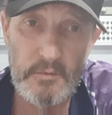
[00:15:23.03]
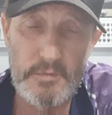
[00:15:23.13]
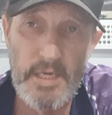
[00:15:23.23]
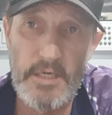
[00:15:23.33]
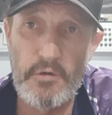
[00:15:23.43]

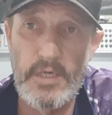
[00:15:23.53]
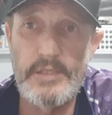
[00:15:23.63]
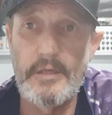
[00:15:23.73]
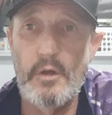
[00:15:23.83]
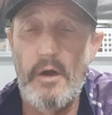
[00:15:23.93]

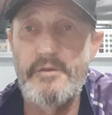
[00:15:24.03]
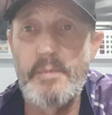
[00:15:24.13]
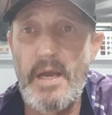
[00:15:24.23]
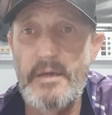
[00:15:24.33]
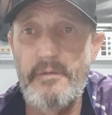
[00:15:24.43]
decrease the
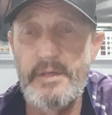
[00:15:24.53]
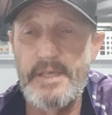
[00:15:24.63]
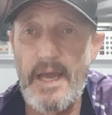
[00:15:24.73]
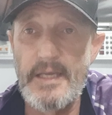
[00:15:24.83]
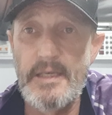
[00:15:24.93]
lifespan of the
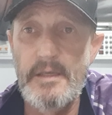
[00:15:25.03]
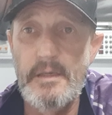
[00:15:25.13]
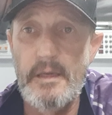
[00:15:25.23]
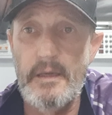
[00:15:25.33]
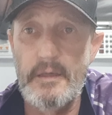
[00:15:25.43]
tank
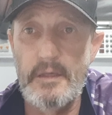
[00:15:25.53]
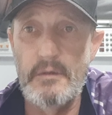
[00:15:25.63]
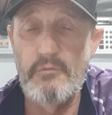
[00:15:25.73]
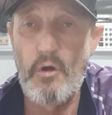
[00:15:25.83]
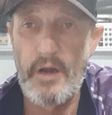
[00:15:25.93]
and
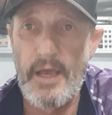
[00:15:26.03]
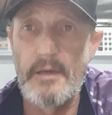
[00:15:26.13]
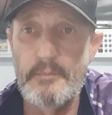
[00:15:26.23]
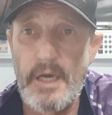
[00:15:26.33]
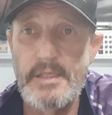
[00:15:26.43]
it'll rot out
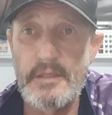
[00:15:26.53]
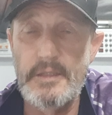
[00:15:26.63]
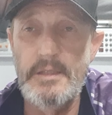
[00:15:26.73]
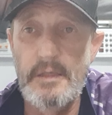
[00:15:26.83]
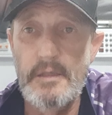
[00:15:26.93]

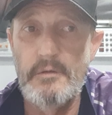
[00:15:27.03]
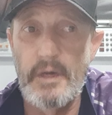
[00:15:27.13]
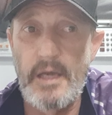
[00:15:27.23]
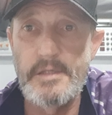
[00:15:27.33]
basically, right?